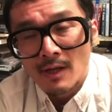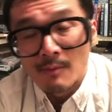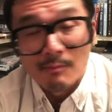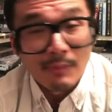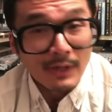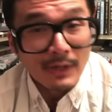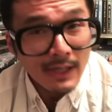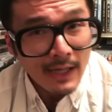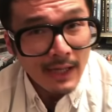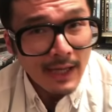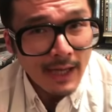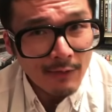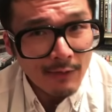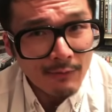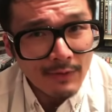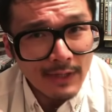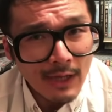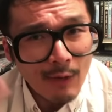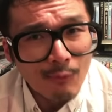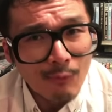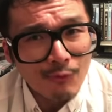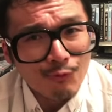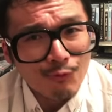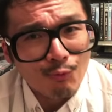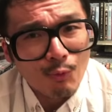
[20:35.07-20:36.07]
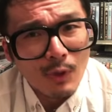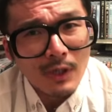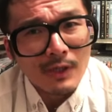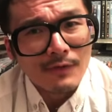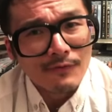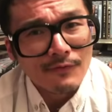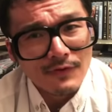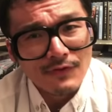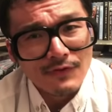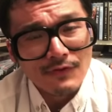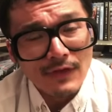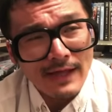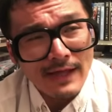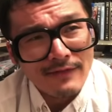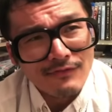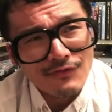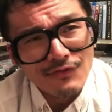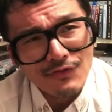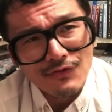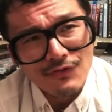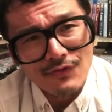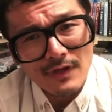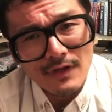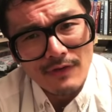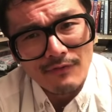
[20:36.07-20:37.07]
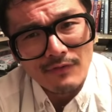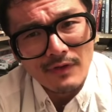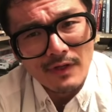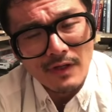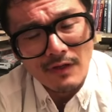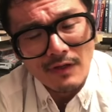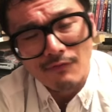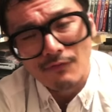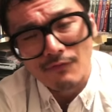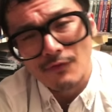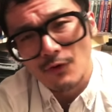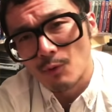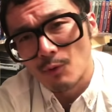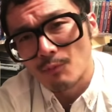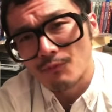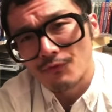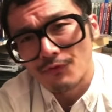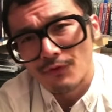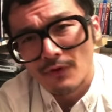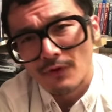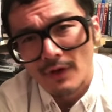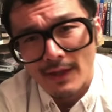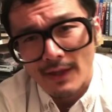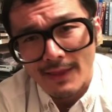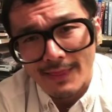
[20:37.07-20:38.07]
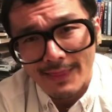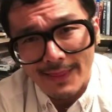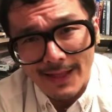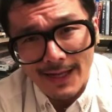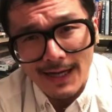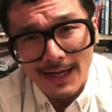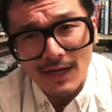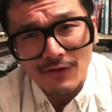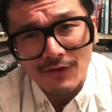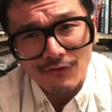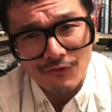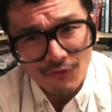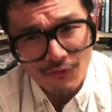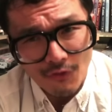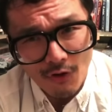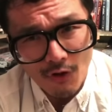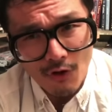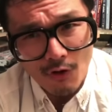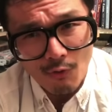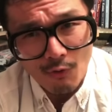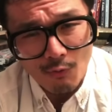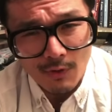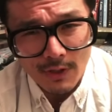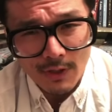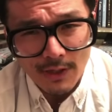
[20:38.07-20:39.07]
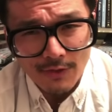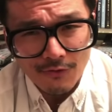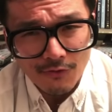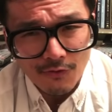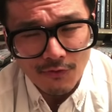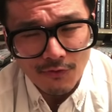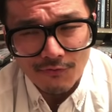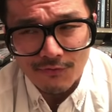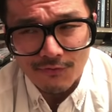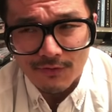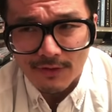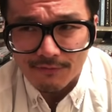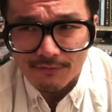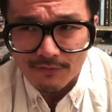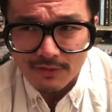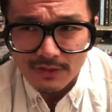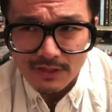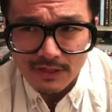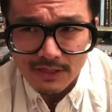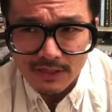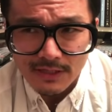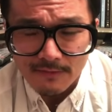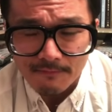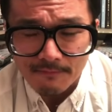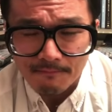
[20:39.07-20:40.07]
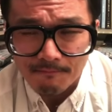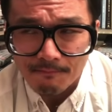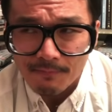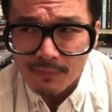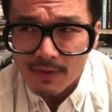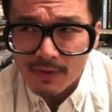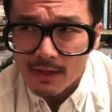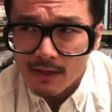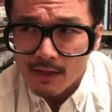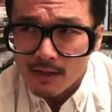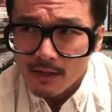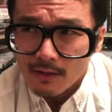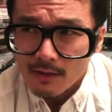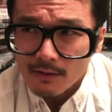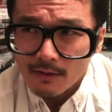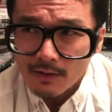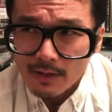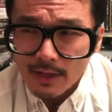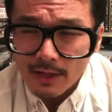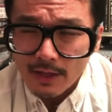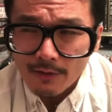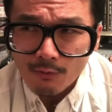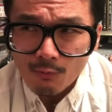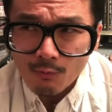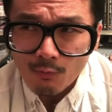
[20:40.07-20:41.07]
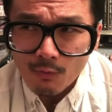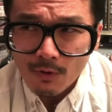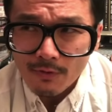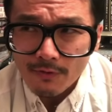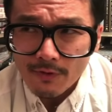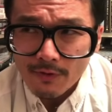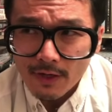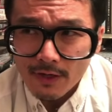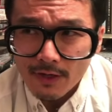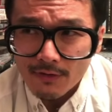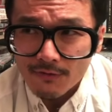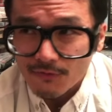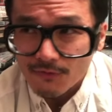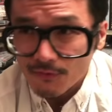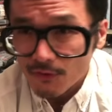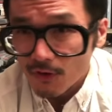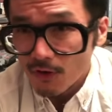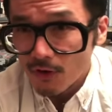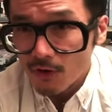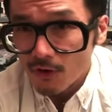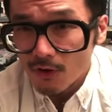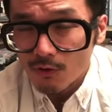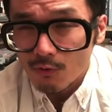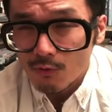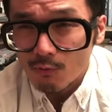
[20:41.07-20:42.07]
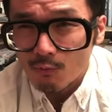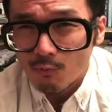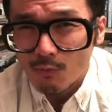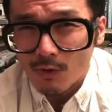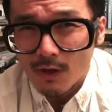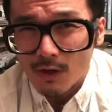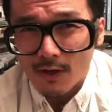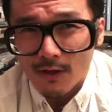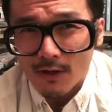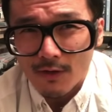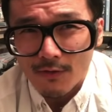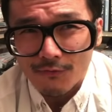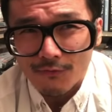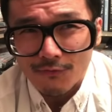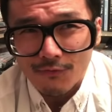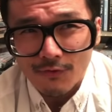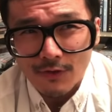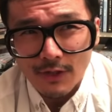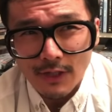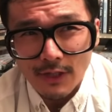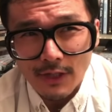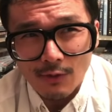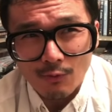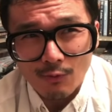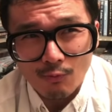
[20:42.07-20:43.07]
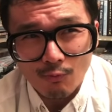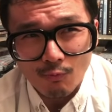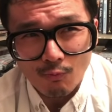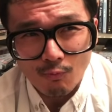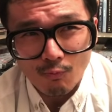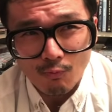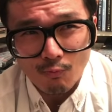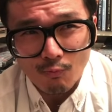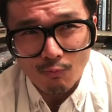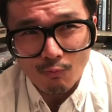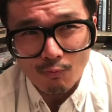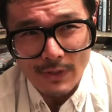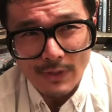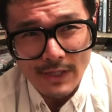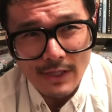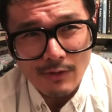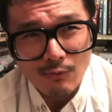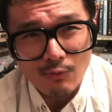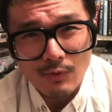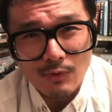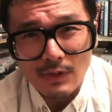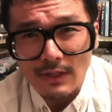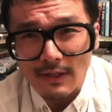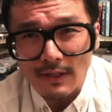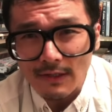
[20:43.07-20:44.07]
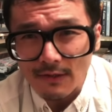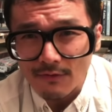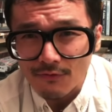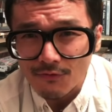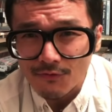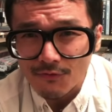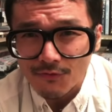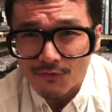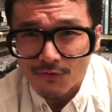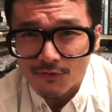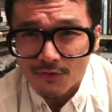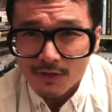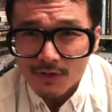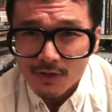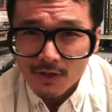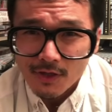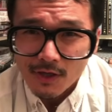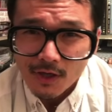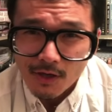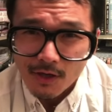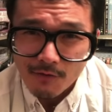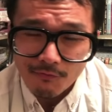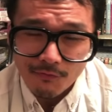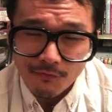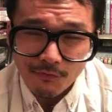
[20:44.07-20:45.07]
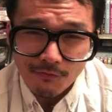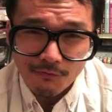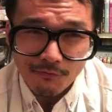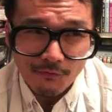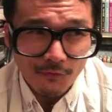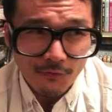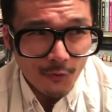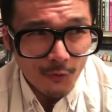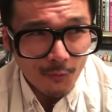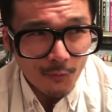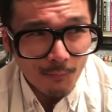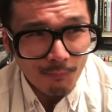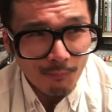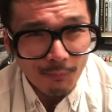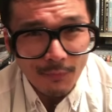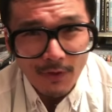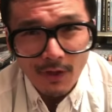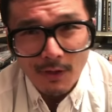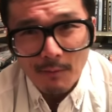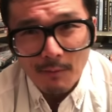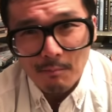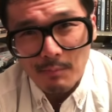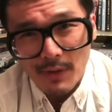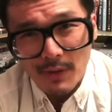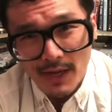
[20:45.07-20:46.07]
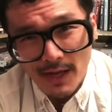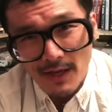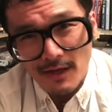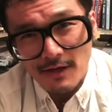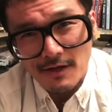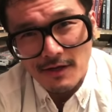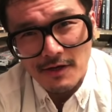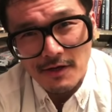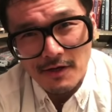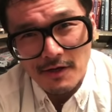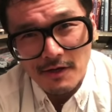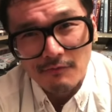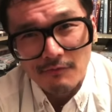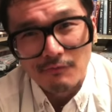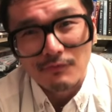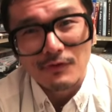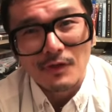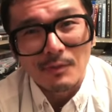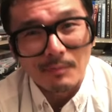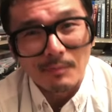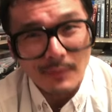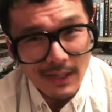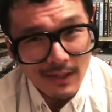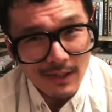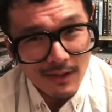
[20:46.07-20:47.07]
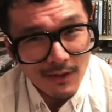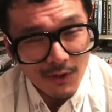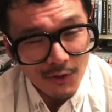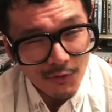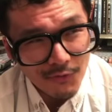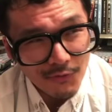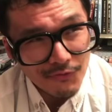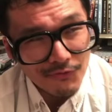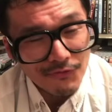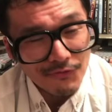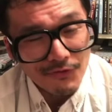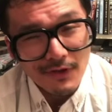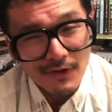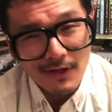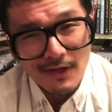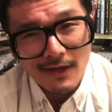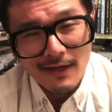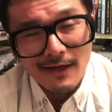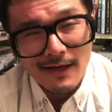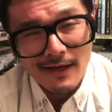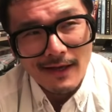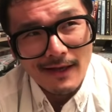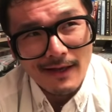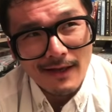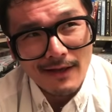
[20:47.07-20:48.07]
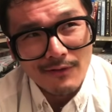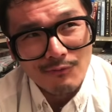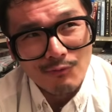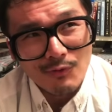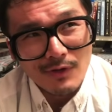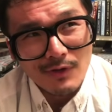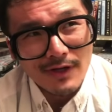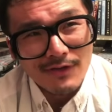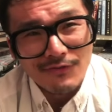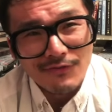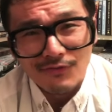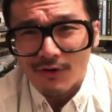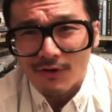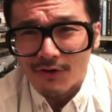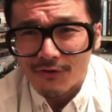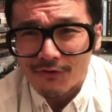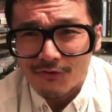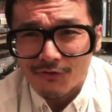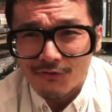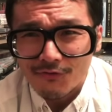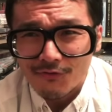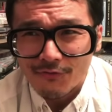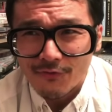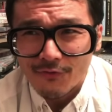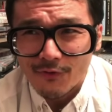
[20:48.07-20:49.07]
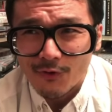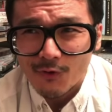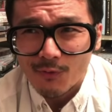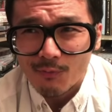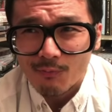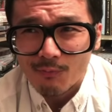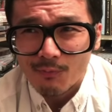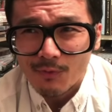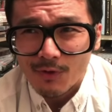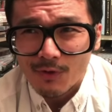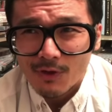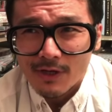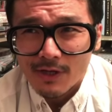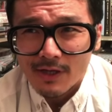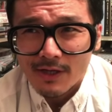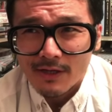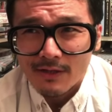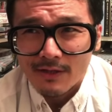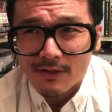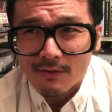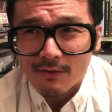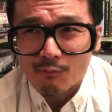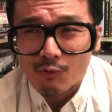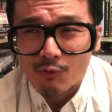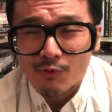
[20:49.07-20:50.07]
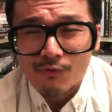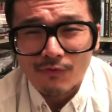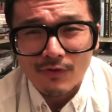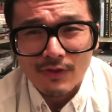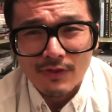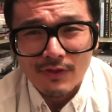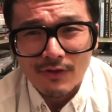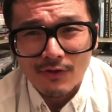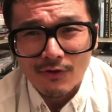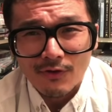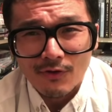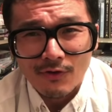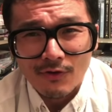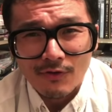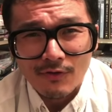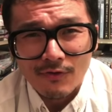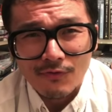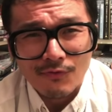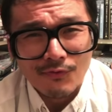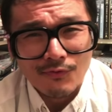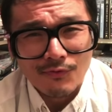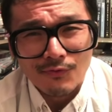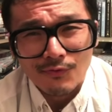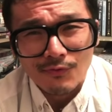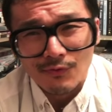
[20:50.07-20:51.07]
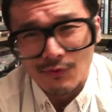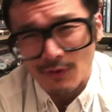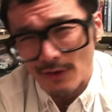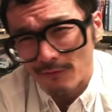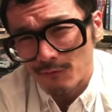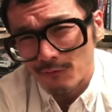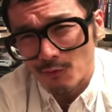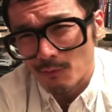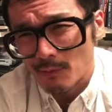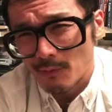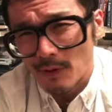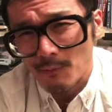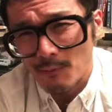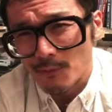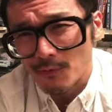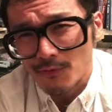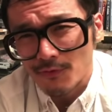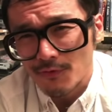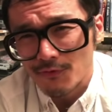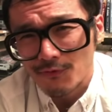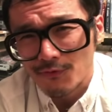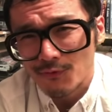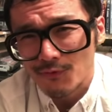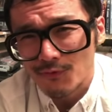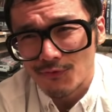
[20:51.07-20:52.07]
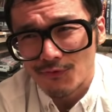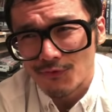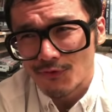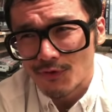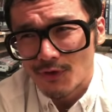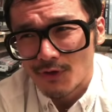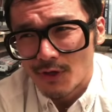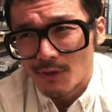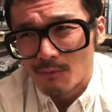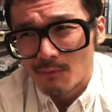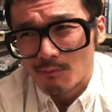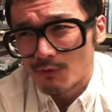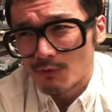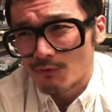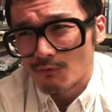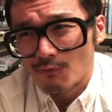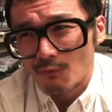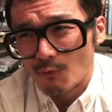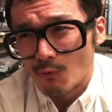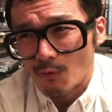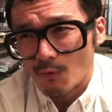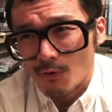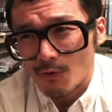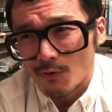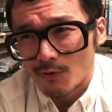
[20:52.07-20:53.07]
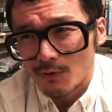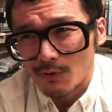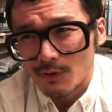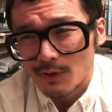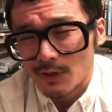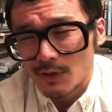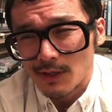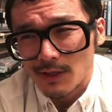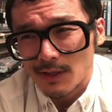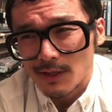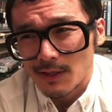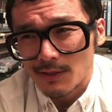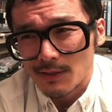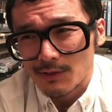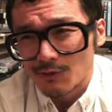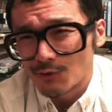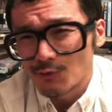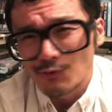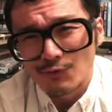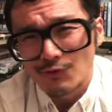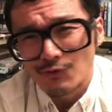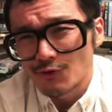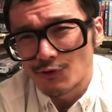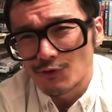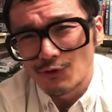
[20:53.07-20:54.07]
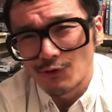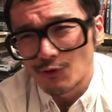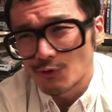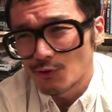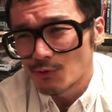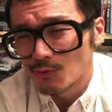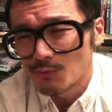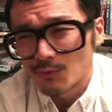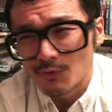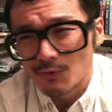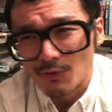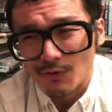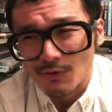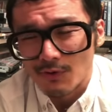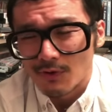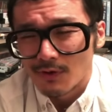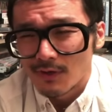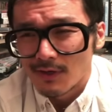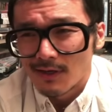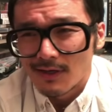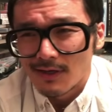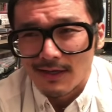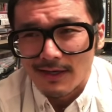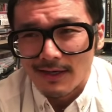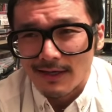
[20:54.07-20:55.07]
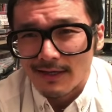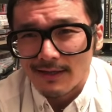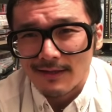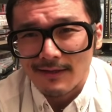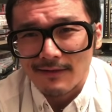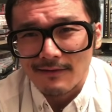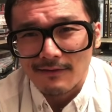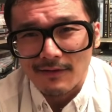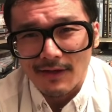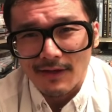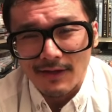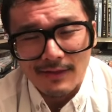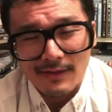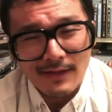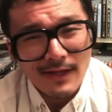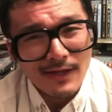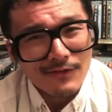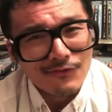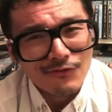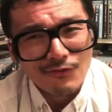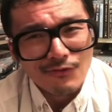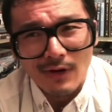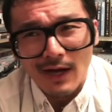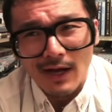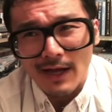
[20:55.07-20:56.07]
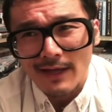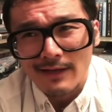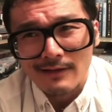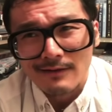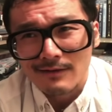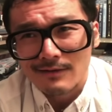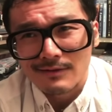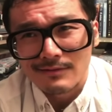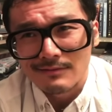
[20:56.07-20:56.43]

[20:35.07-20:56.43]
But anyway, that was one of the NC 17 films that I saw when I turned 17. The other one that I saw was the re release of the film Pink flamingos. And when I saw this film in the movie theater, this is you have to remember this was before uh, YouTube or anything like that. So I